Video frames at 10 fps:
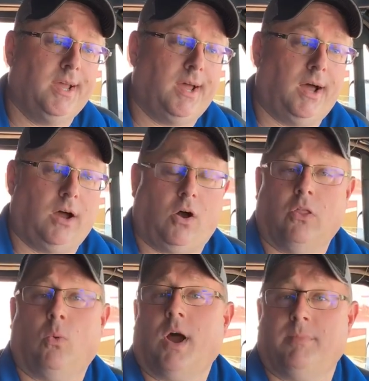On
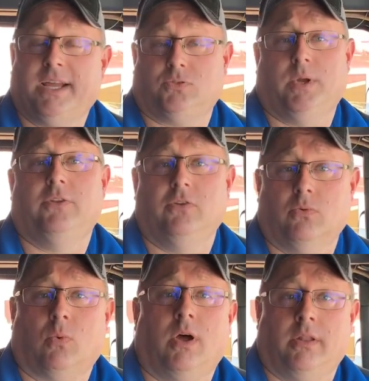the wide base, we do
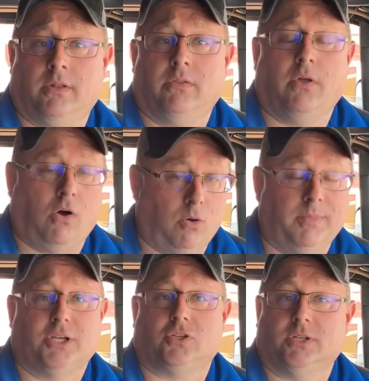run all
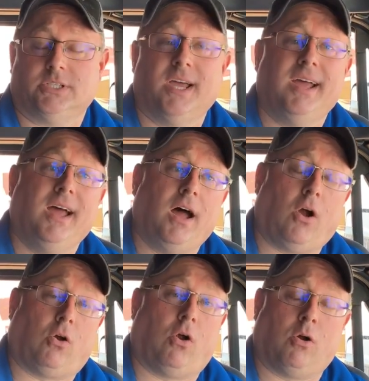Michelins.
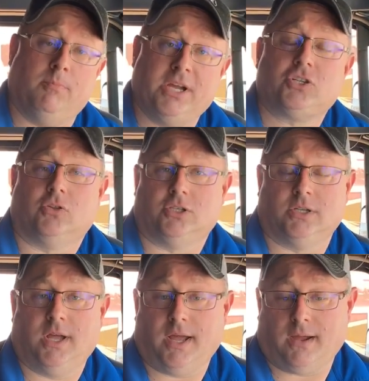Our
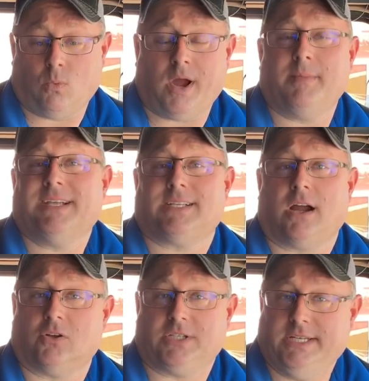Michelin wide base
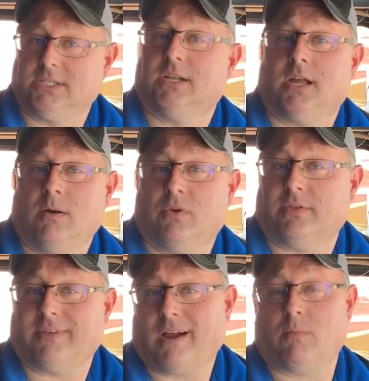tires is going to come with
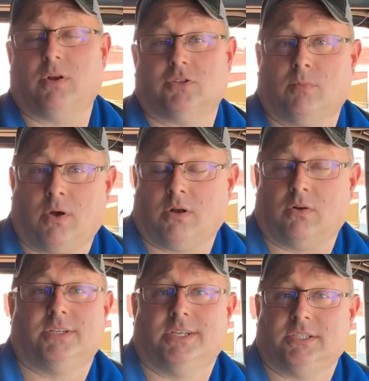the tire pressure
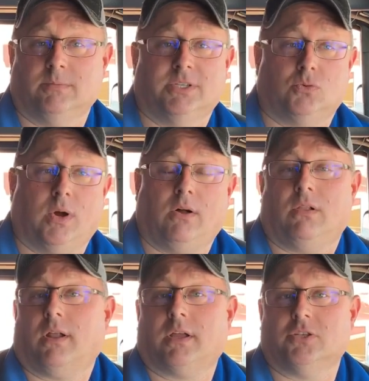monitoring system as well. A
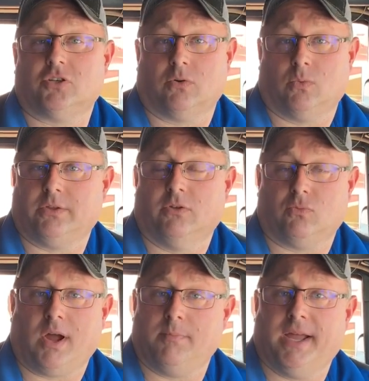lot of concern with those
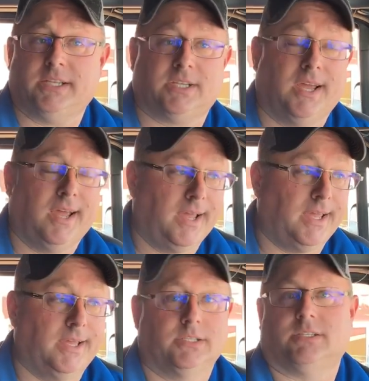wide base
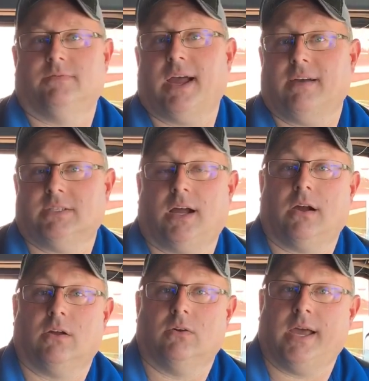is if I have a
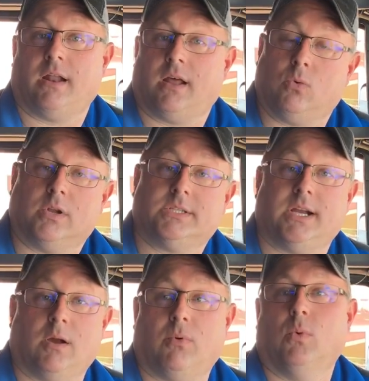tire go down, I don't want to
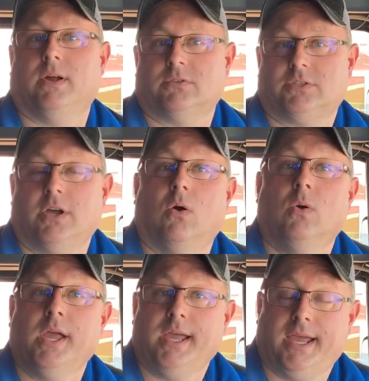tear up a wheel. So
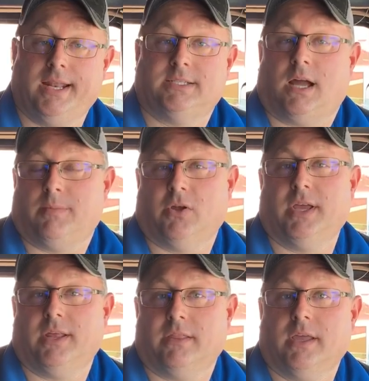anytime you're
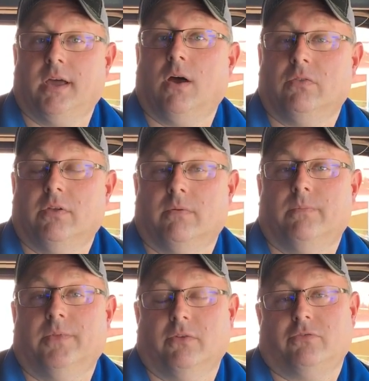getting
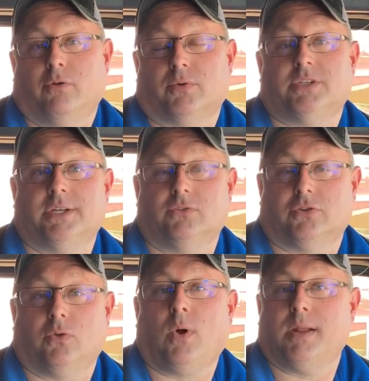the super singles
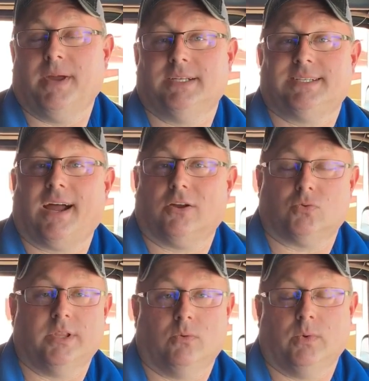or the wide base tires
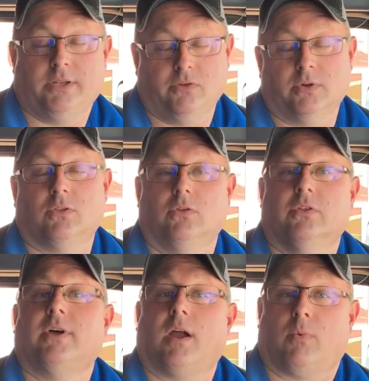with it, we do include the
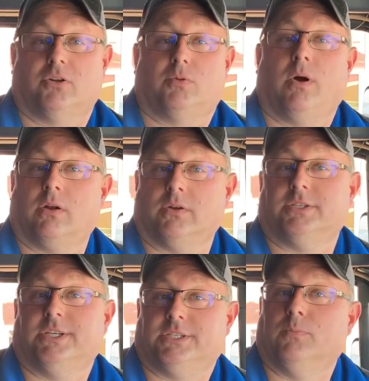tire pressure monitoring
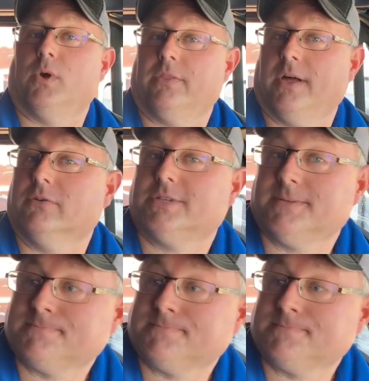system with those.